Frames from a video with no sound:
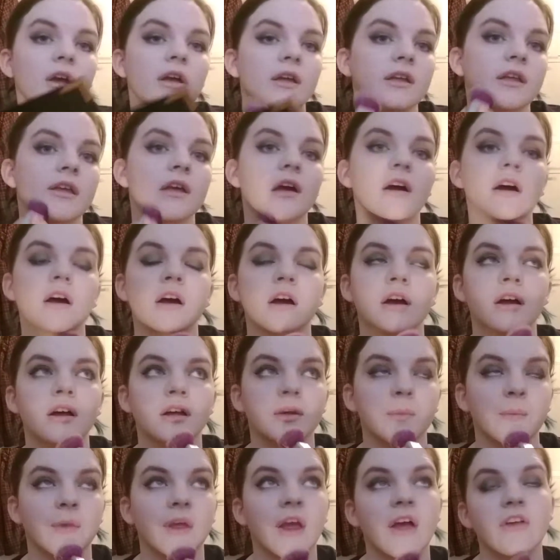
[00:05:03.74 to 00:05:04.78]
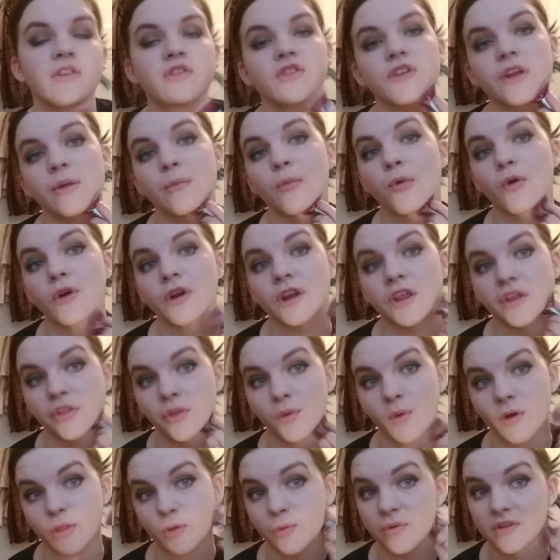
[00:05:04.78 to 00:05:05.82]
Yesterday morning, the
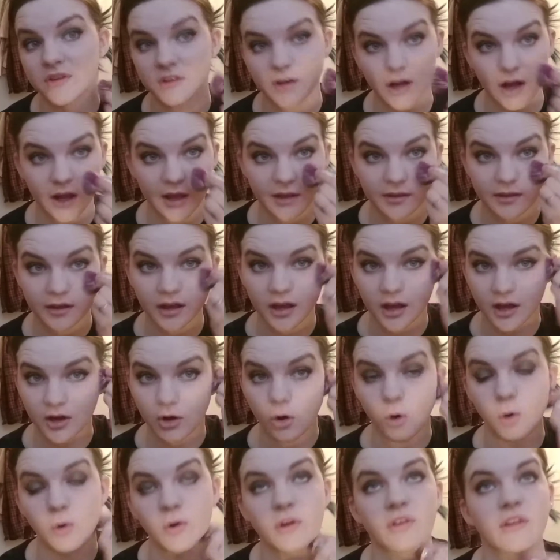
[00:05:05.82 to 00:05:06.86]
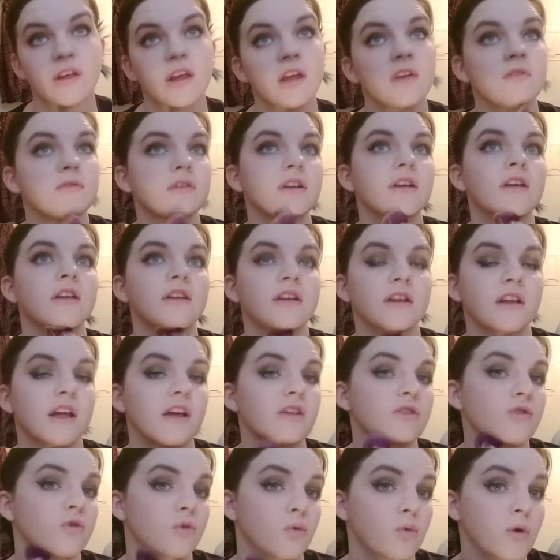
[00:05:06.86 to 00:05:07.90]
weather was nice. It got cold in the evening. Today
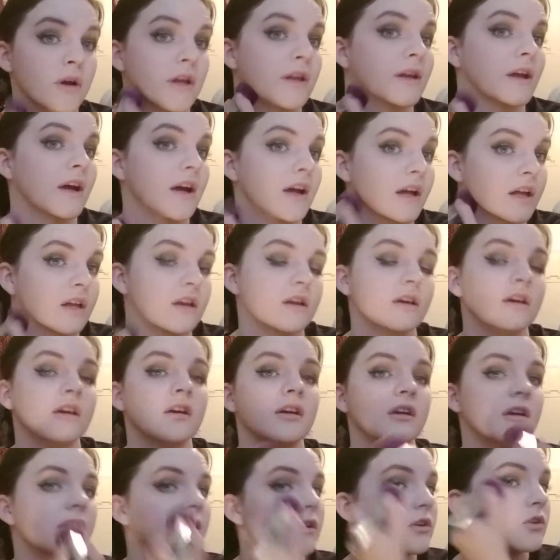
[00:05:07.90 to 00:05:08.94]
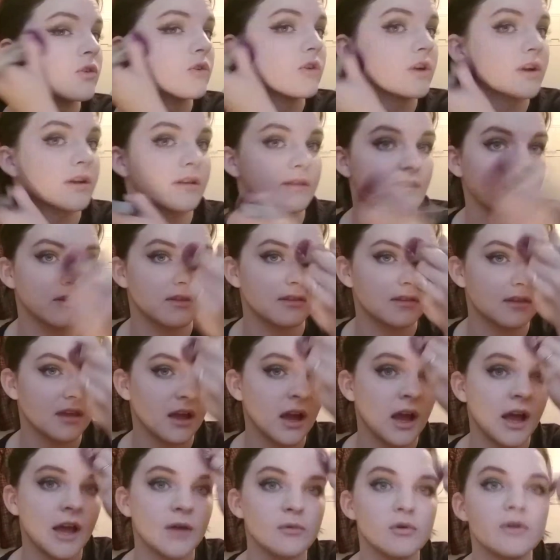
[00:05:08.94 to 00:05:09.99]
it's 29 degrees
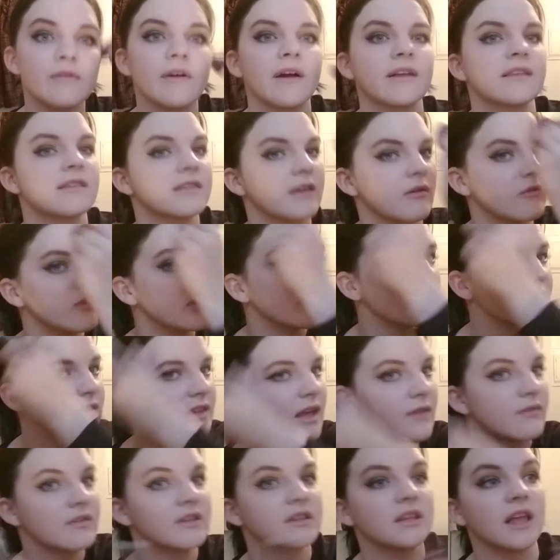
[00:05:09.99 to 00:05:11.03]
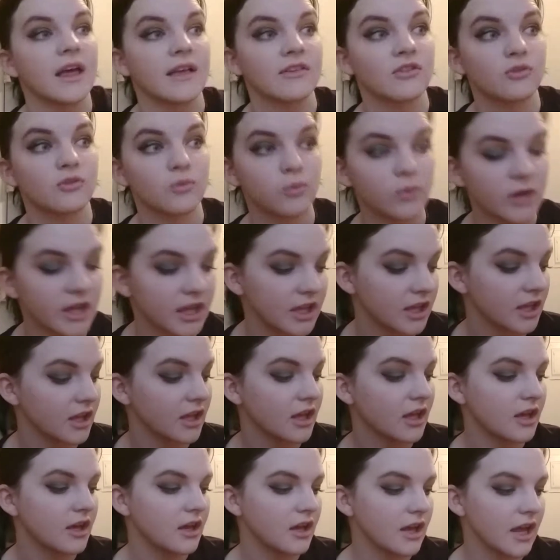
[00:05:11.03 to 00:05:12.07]
outside. We've had 77 last week.
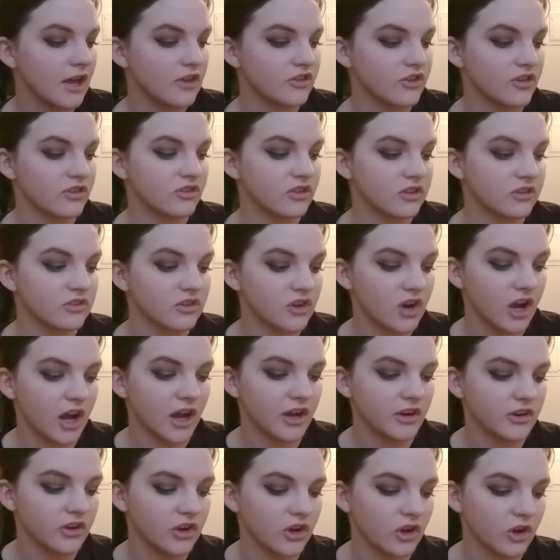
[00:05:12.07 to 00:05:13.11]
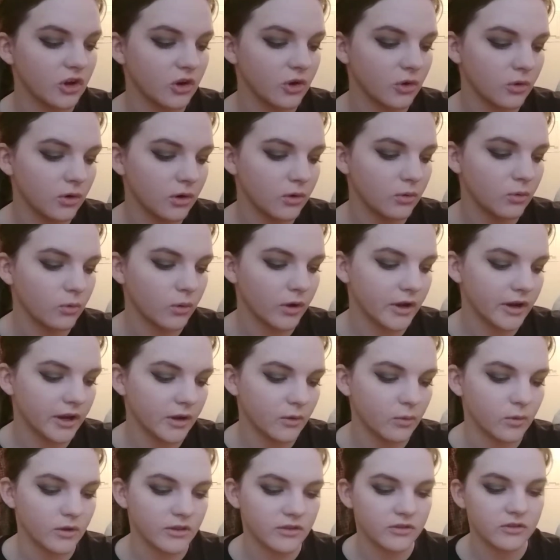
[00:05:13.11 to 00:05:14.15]
It just does not know what it
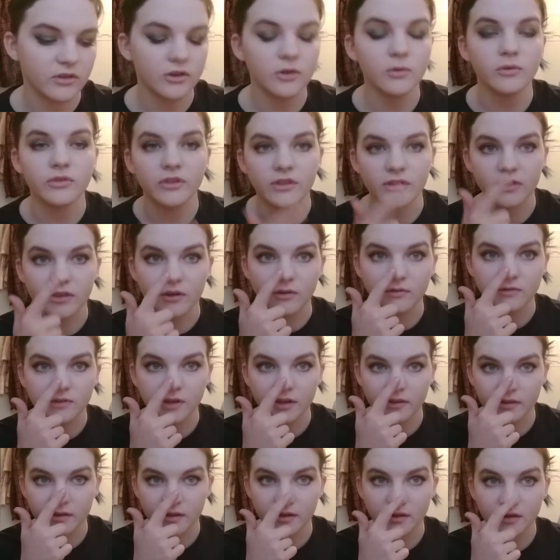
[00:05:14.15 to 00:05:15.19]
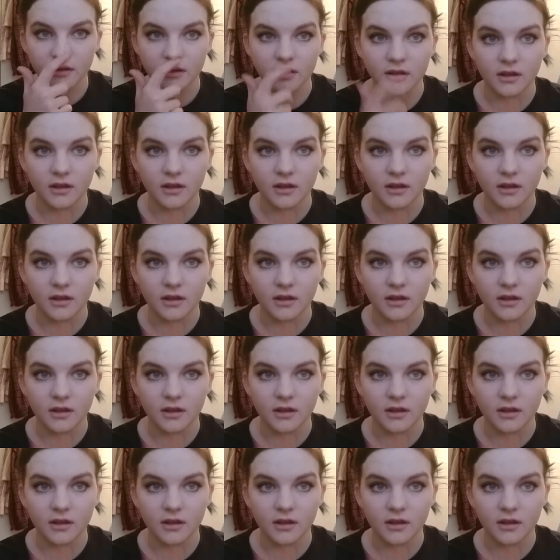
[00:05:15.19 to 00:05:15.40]
wants to do with itself, does it?